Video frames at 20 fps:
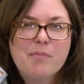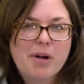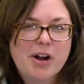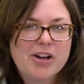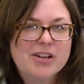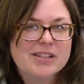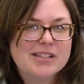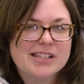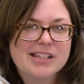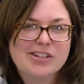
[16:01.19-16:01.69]

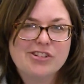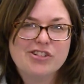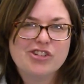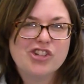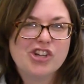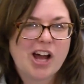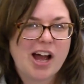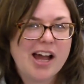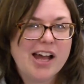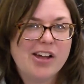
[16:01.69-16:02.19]
Martin's inner
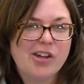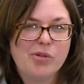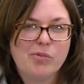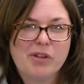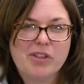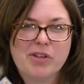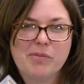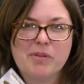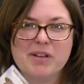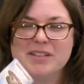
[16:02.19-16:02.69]
child
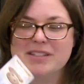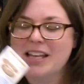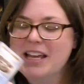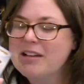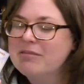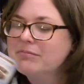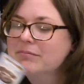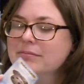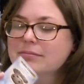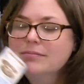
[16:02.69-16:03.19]
with them because
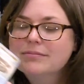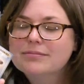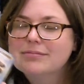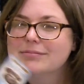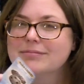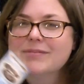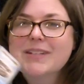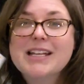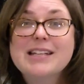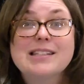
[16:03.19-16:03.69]

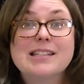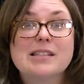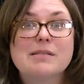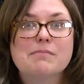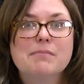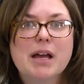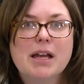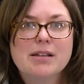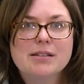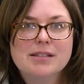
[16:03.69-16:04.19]
they
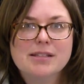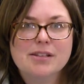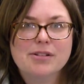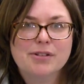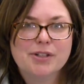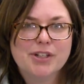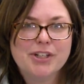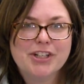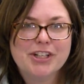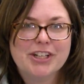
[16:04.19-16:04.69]
smell so
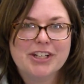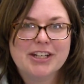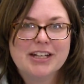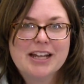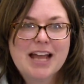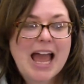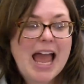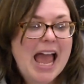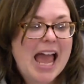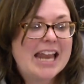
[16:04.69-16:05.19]
good.
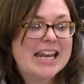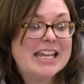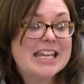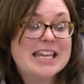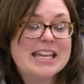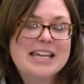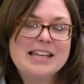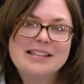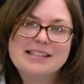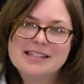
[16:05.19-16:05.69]
And
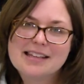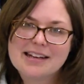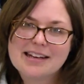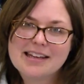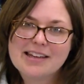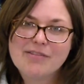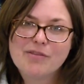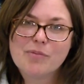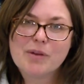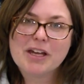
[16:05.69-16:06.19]
he's gonna
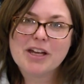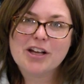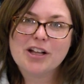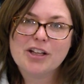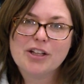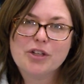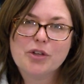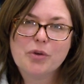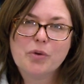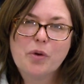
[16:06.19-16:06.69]
give me a
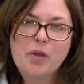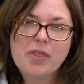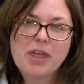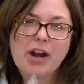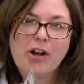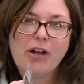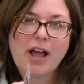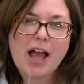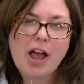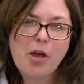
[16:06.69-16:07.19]
clue
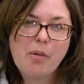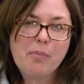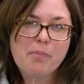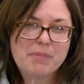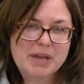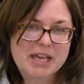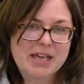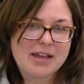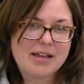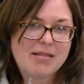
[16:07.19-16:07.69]
that'll help
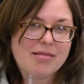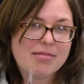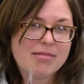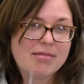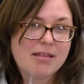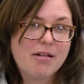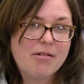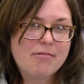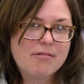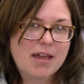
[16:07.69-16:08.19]
me
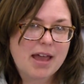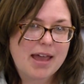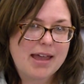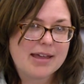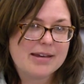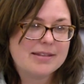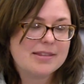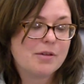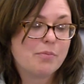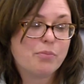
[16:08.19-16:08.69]

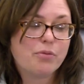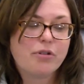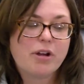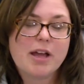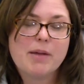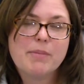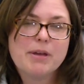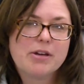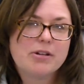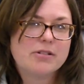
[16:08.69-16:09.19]
locate the
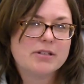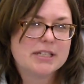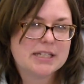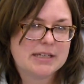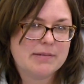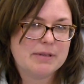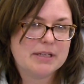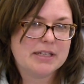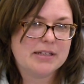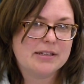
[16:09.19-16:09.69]
prime inner
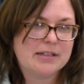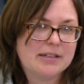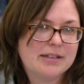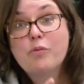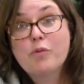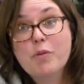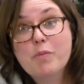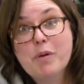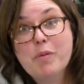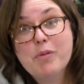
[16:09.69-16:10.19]
demon.
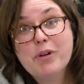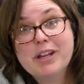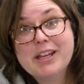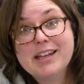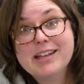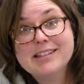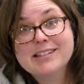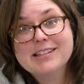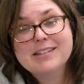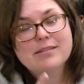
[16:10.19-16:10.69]
Remember
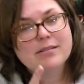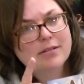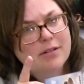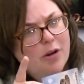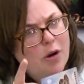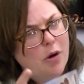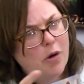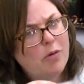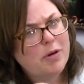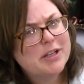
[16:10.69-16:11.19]
kids,
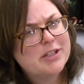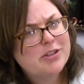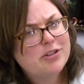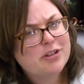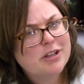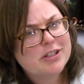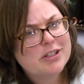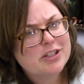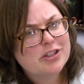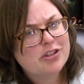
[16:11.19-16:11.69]
always
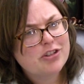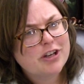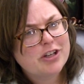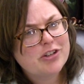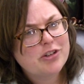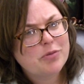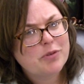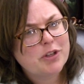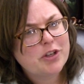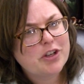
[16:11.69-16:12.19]
trust a
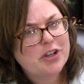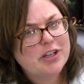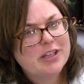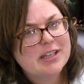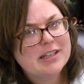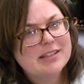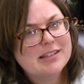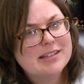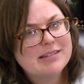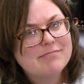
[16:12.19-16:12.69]
stranger with
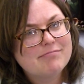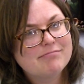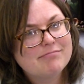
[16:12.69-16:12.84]
cookies.